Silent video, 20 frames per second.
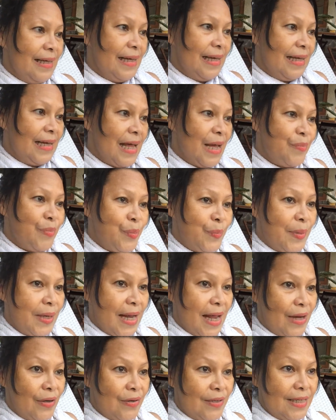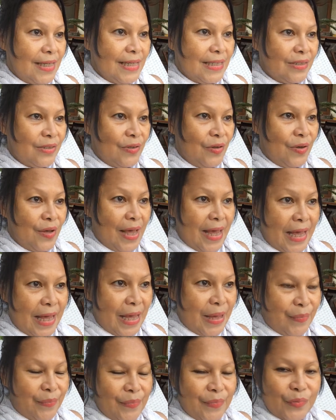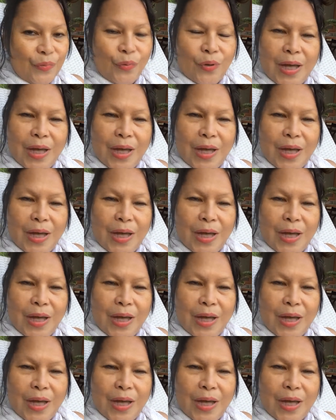And I'm a Manadonese, so M.